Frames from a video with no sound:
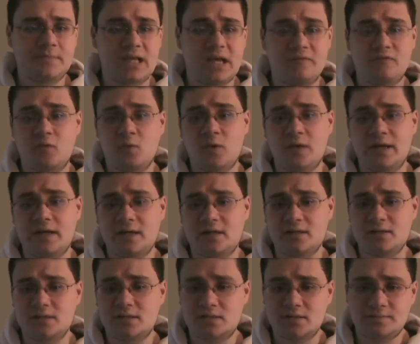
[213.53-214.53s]
everyone
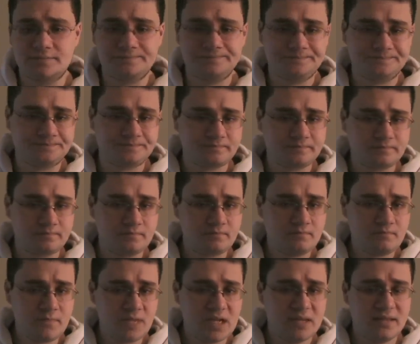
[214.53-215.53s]
else
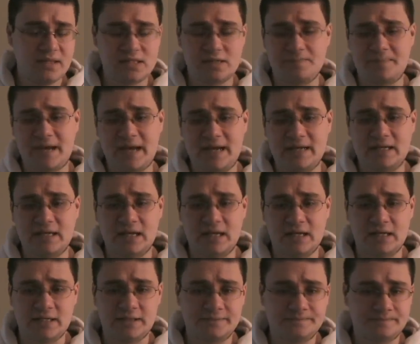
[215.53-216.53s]
that's a bad
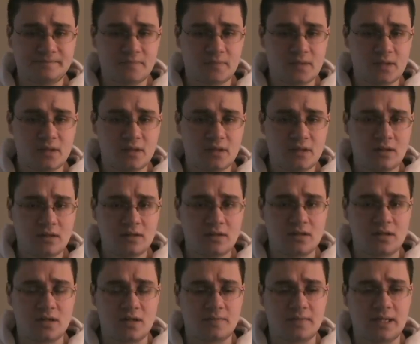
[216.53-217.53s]
guy
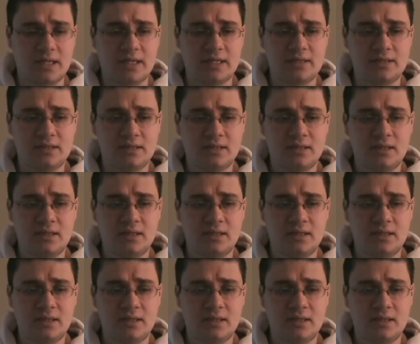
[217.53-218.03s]
in their mind,